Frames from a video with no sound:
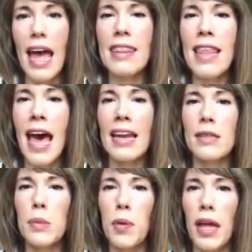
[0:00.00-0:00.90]
And
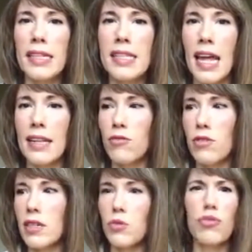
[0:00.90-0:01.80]
that is a place that
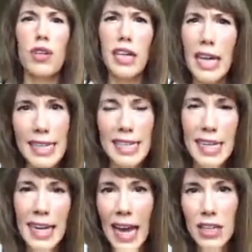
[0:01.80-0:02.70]
is really easy
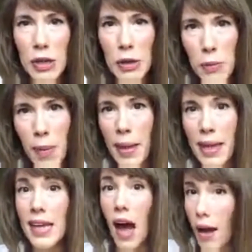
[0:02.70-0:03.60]
to get to. Maybe
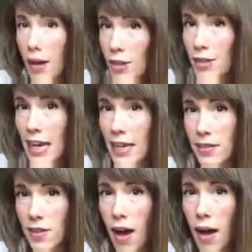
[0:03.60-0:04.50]
it's on your
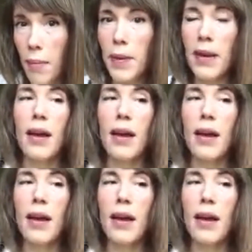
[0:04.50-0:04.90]
desktop.